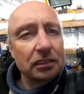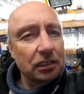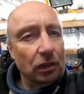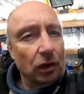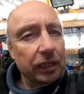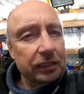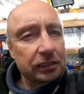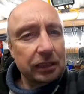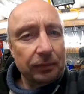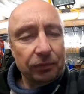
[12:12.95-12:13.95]
so I
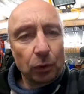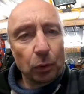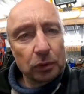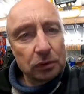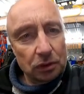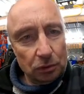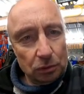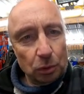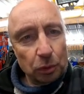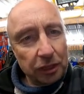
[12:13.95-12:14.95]
can skip forward
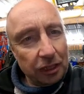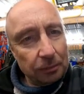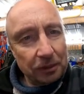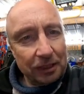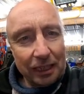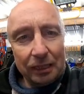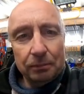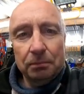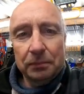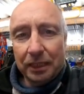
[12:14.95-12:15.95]
to talking up the
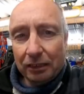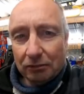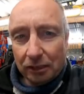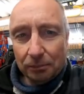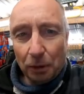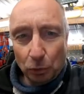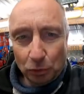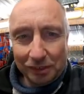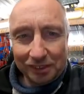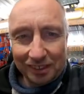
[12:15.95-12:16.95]
cam carrier
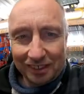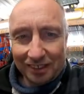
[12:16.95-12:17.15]
bolts.